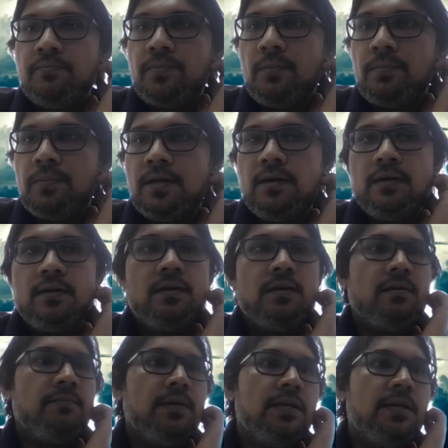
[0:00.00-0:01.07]
proper
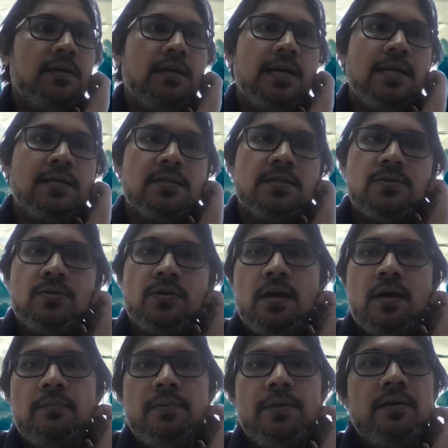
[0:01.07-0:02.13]
uh, medical license, you
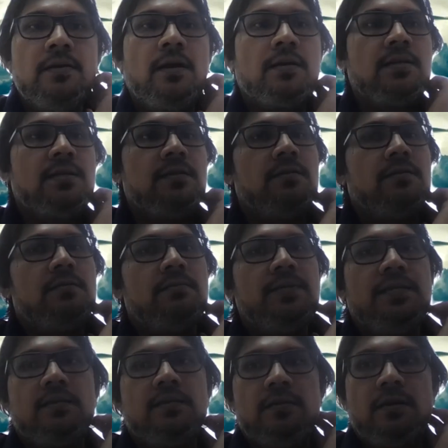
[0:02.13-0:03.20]
can't be a doctor,
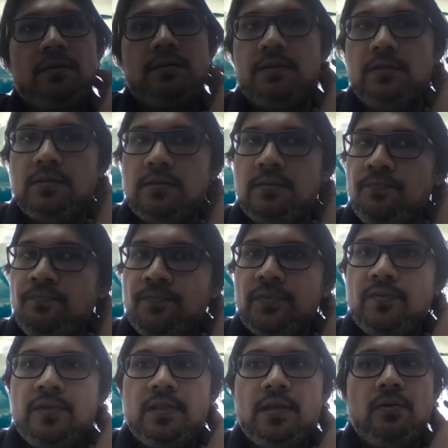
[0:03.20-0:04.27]
medical doctor.
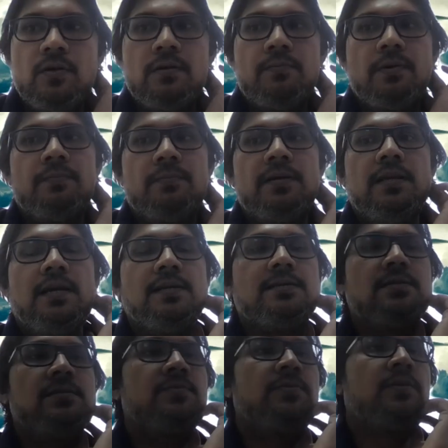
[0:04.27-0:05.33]
Without a proper license